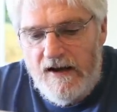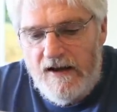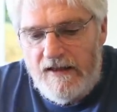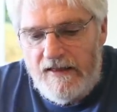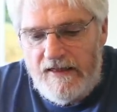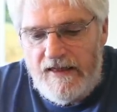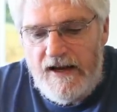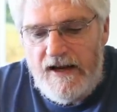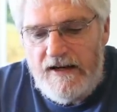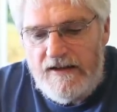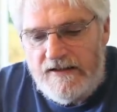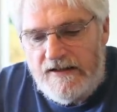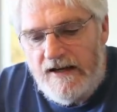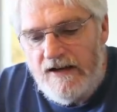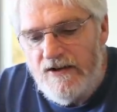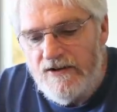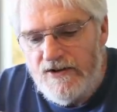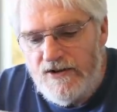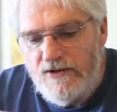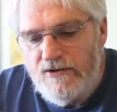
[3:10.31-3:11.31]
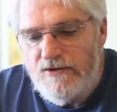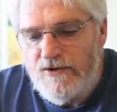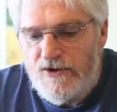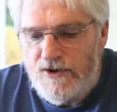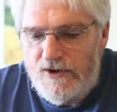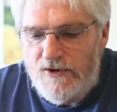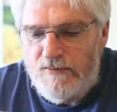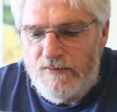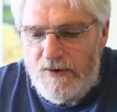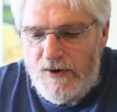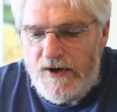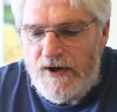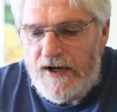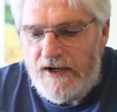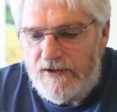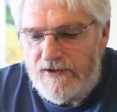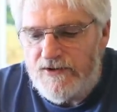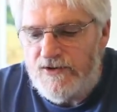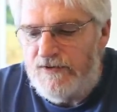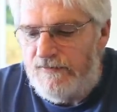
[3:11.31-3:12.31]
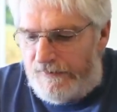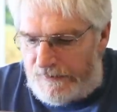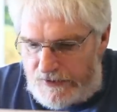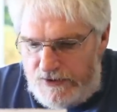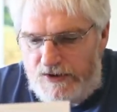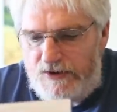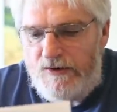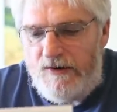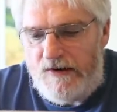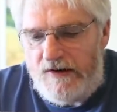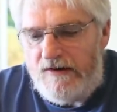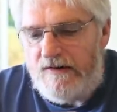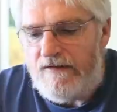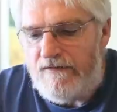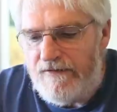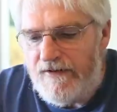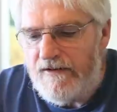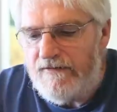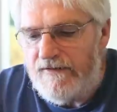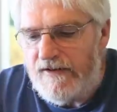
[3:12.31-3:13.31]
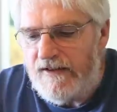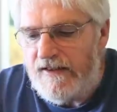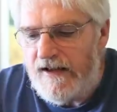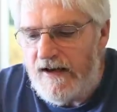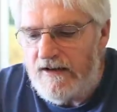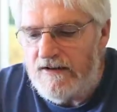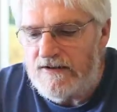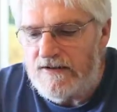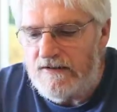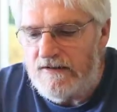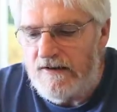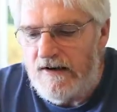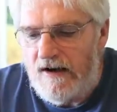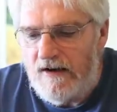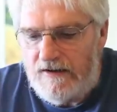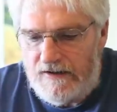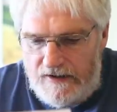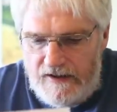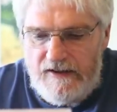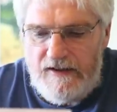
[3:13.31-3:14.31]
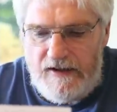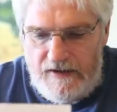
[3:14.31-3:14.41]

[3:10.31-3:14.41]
They tell you you're bringing $250,000,